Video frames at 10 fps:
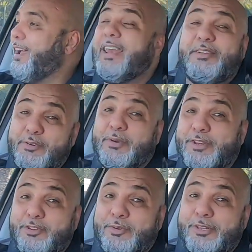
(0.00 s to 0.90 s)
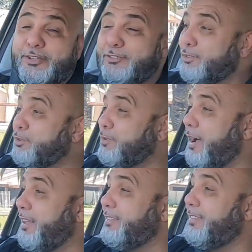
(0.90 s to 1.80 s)
and even when you're doing those school
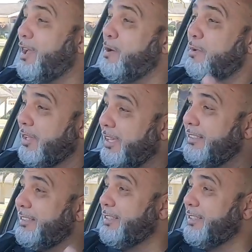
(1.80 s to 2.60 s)
runs with the kids in